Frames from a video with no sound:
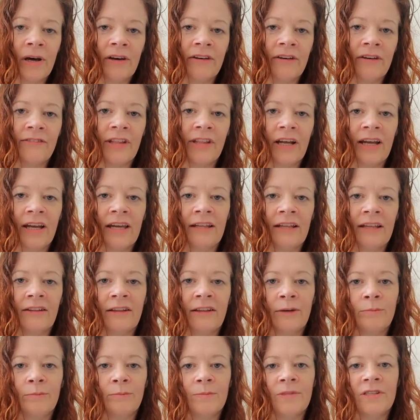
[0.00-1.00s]
of the 8
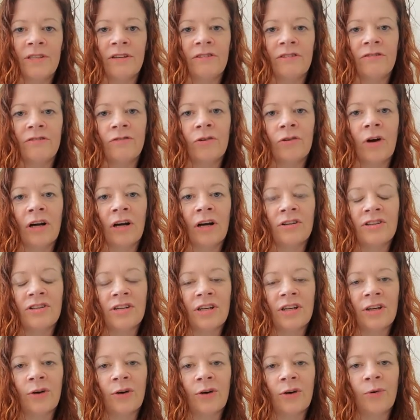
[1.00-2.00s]
limbs of Raja
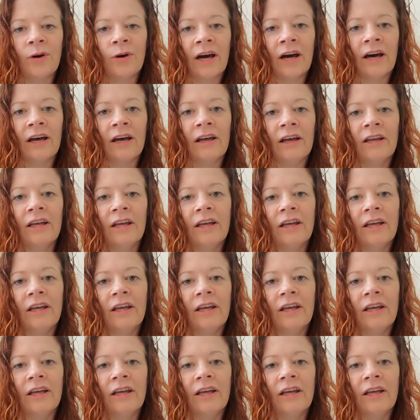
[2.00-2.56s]
Yoga,